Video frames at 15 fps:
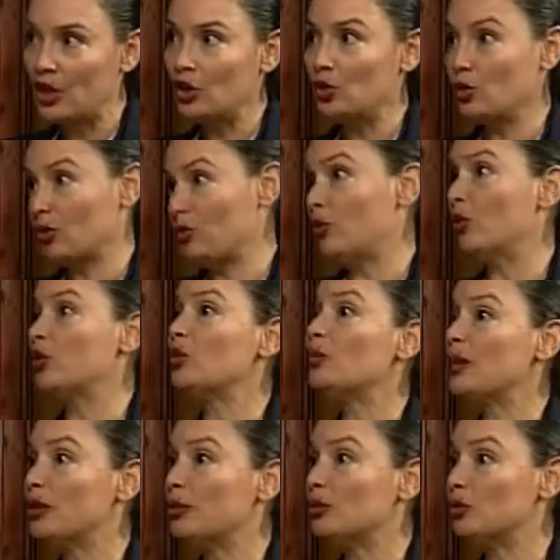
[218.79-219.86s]
to afford to be
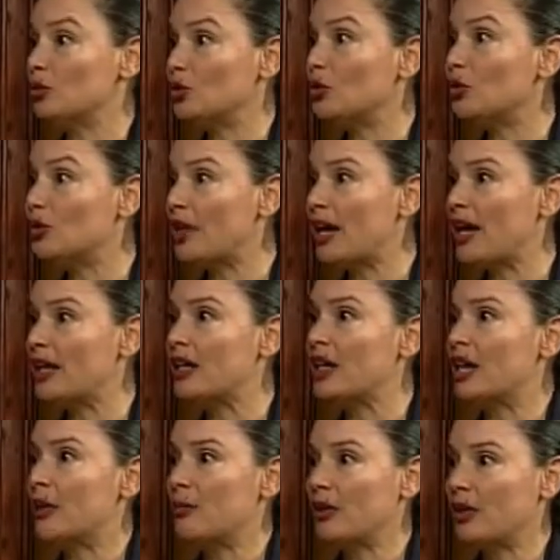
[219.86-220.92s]
able to do that
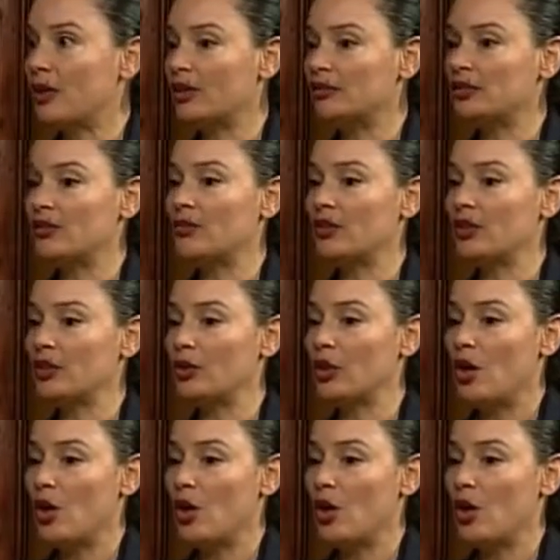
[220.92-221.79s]
because of the